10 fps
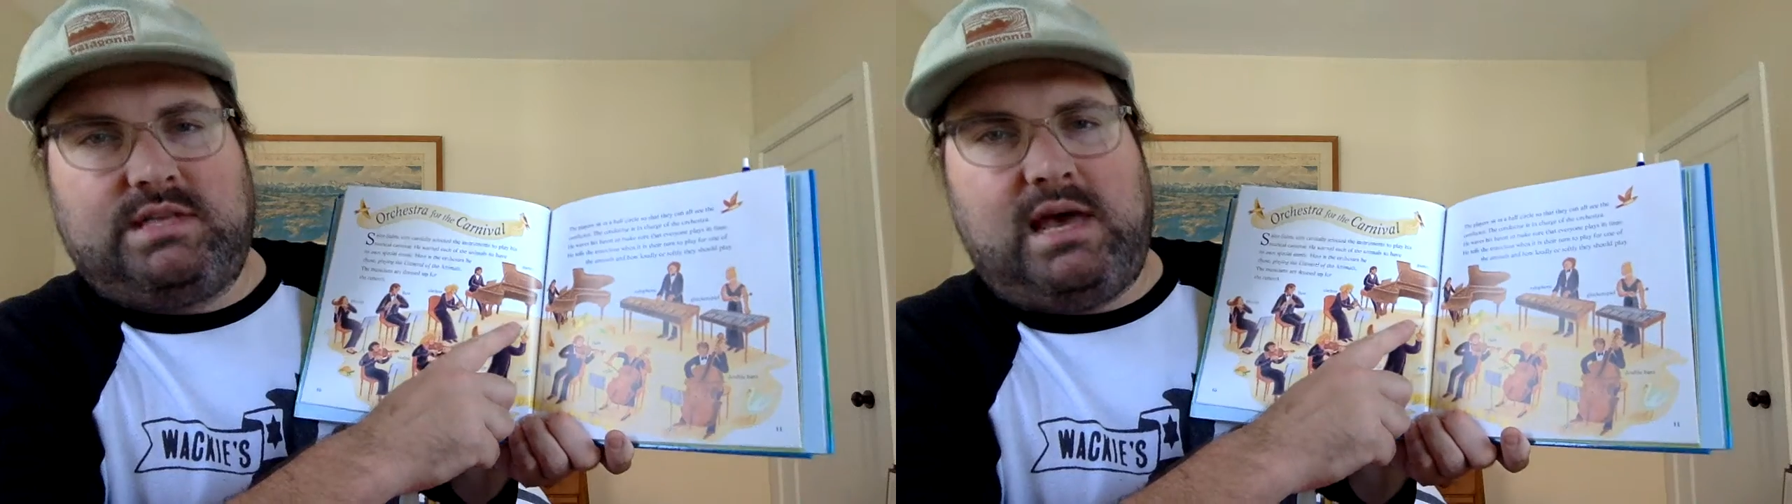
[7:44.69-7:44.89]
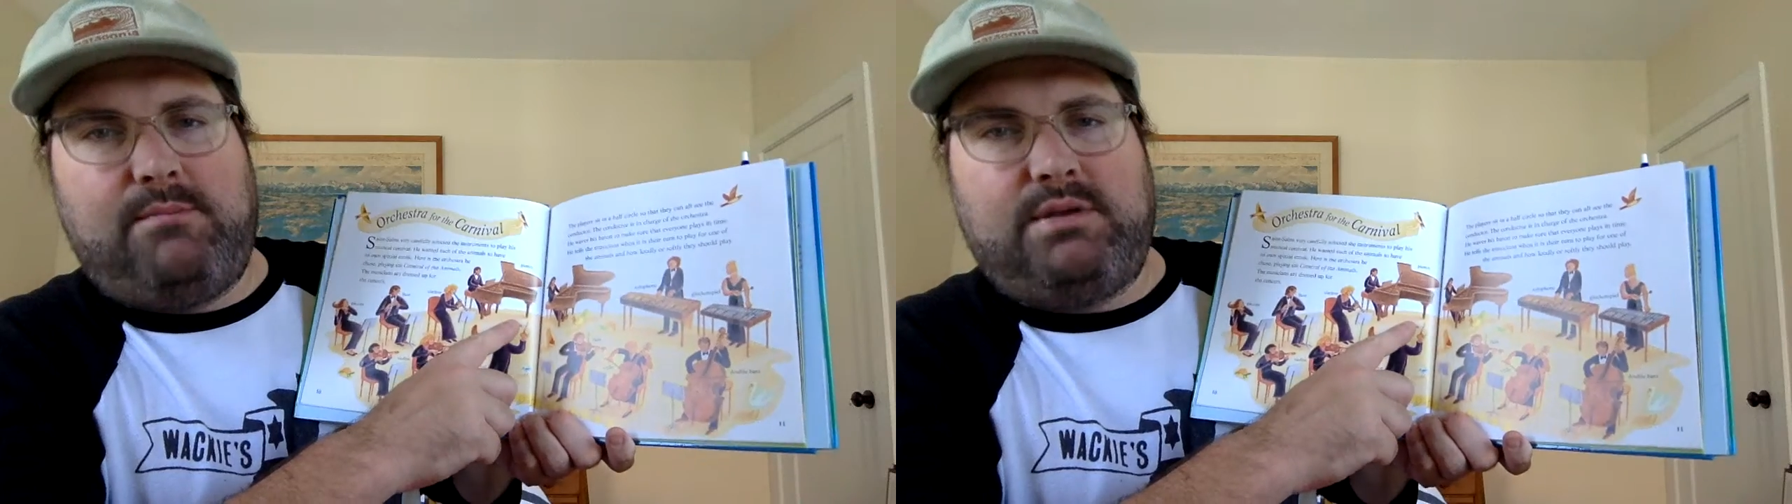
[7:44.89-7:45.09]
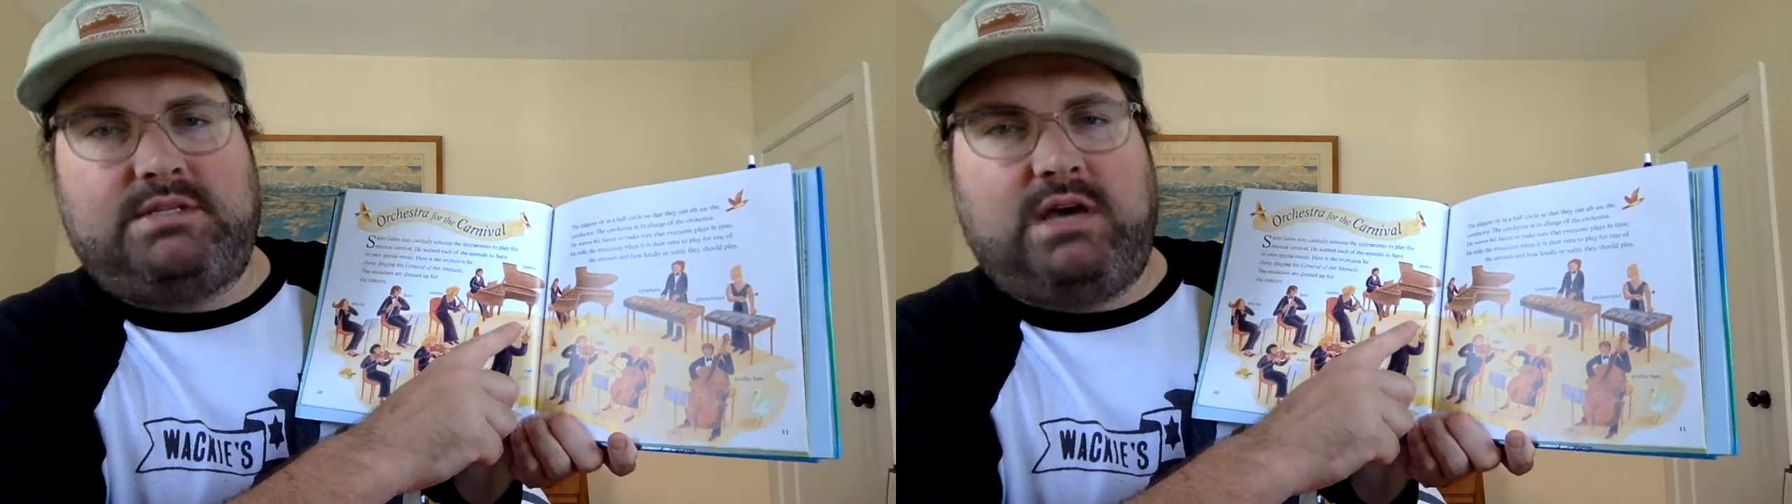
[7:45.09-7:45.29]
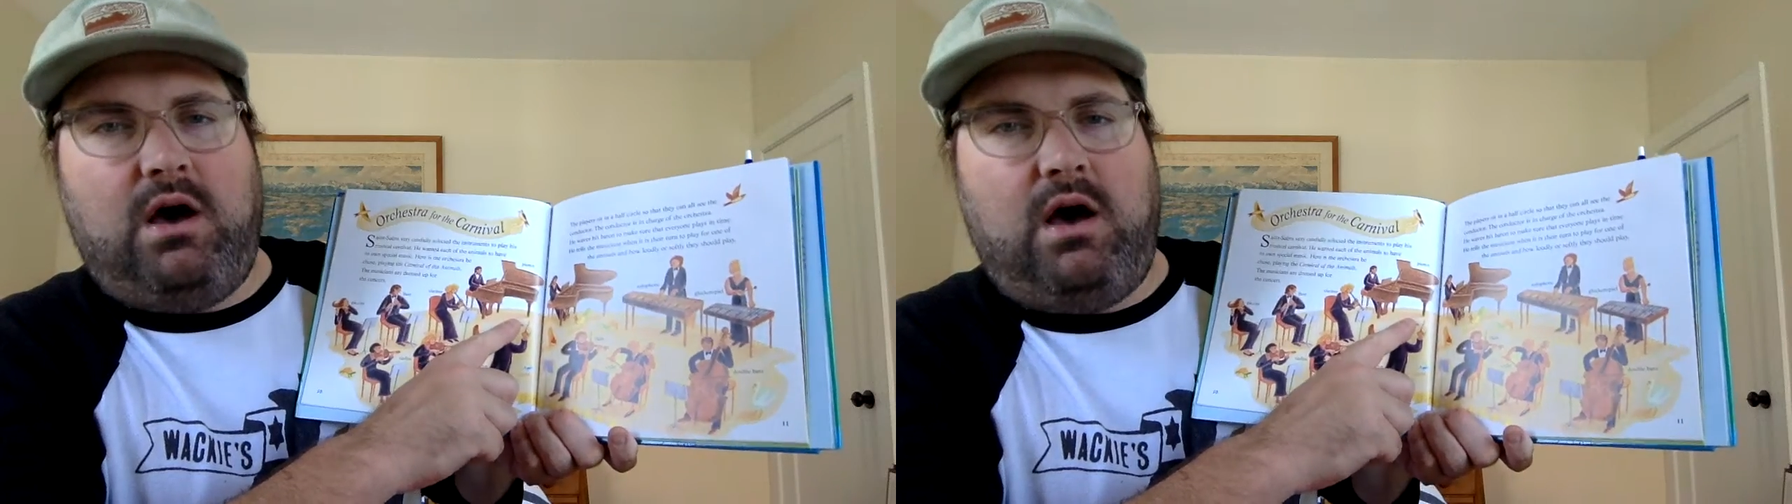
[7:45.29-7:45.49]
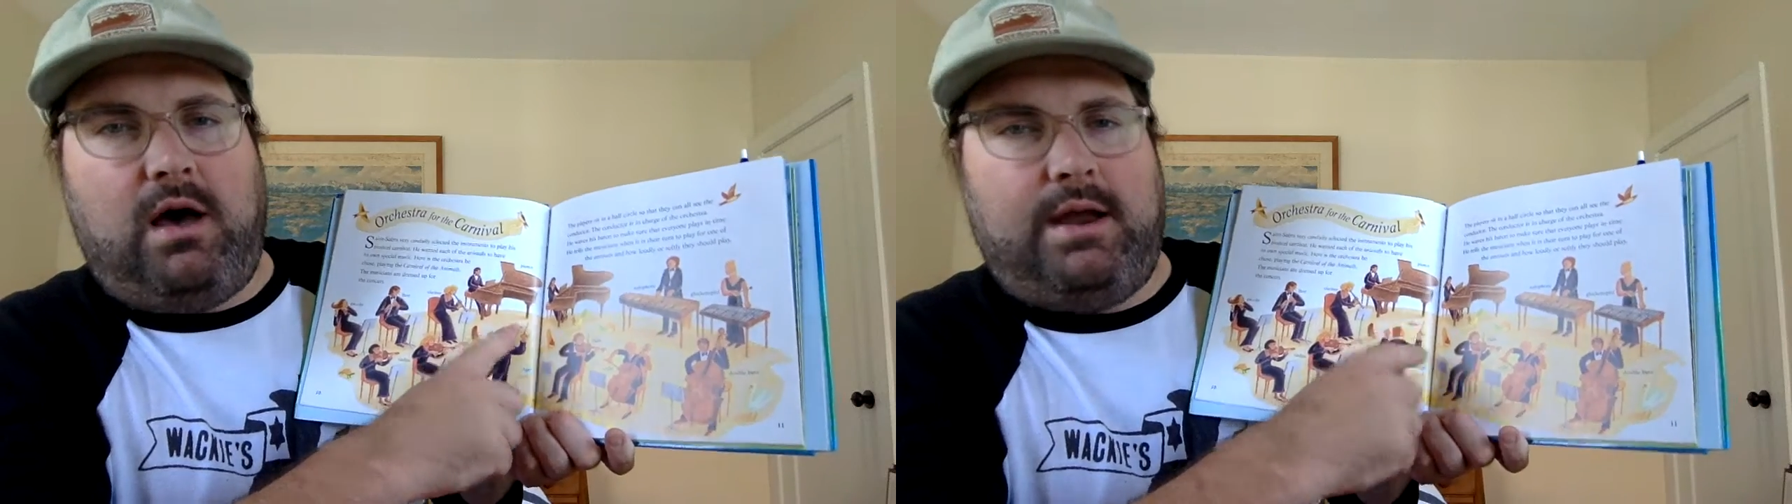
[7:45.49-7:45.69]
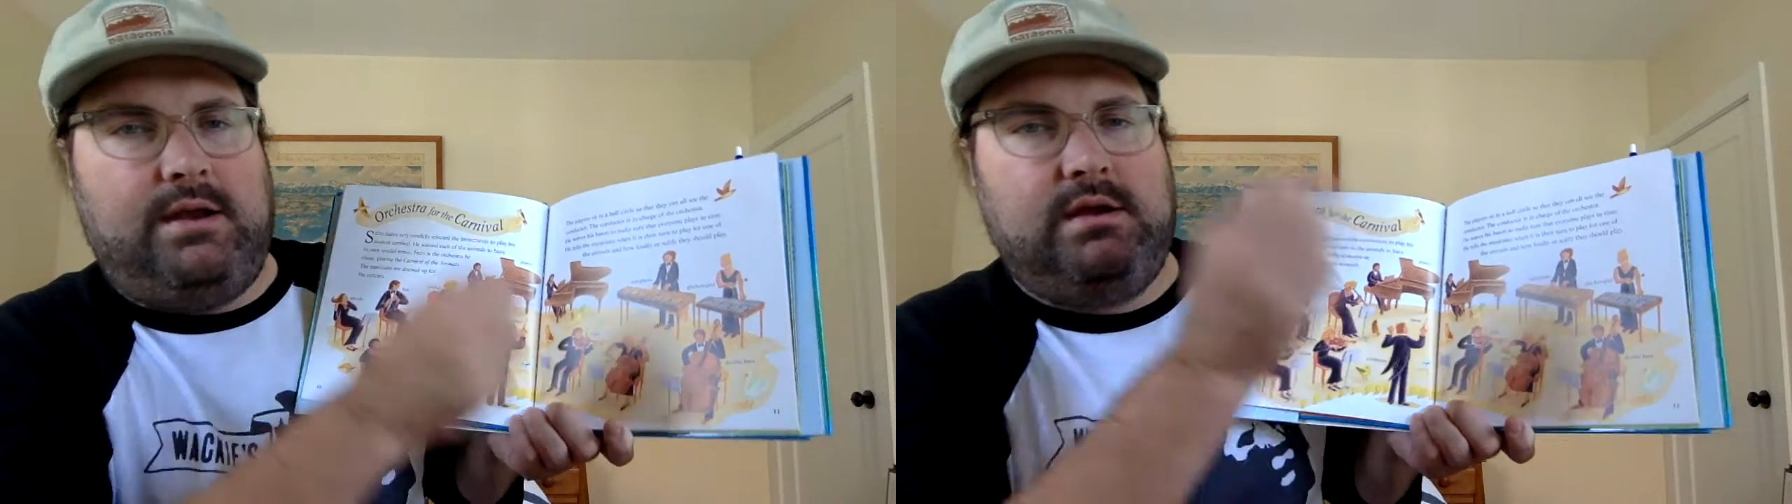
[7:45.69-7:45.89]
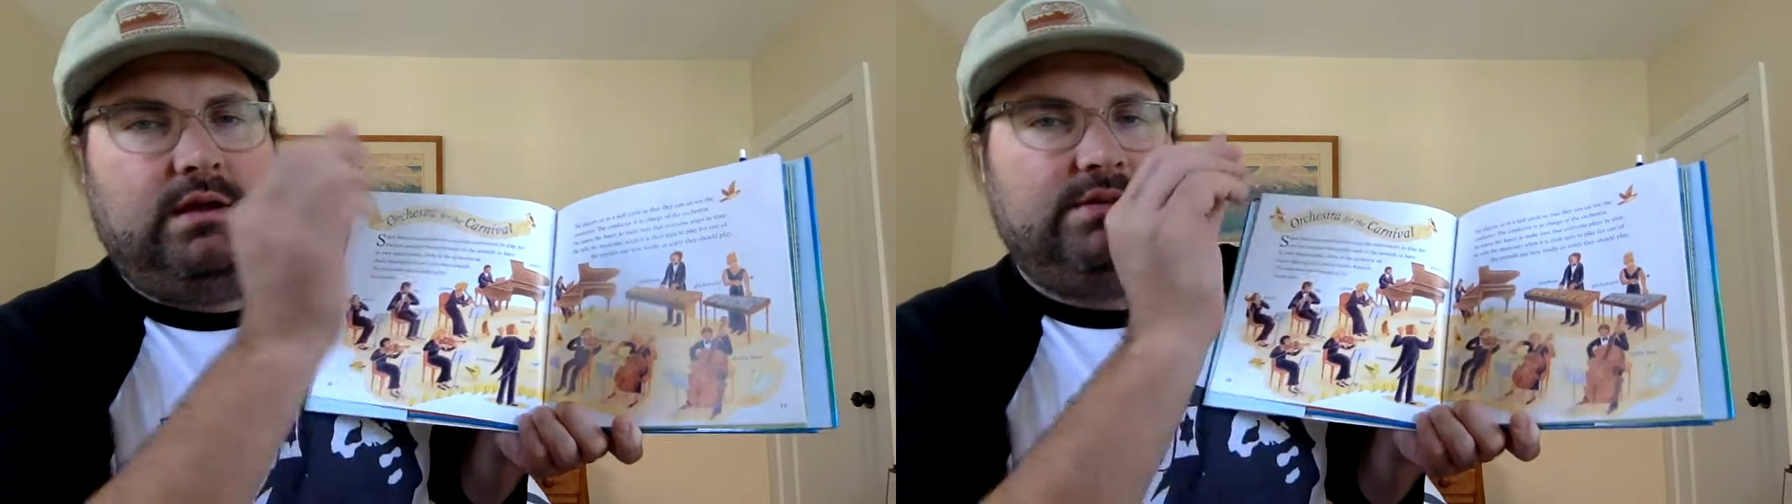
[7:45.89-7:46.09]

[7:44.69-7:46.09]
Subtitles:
that baton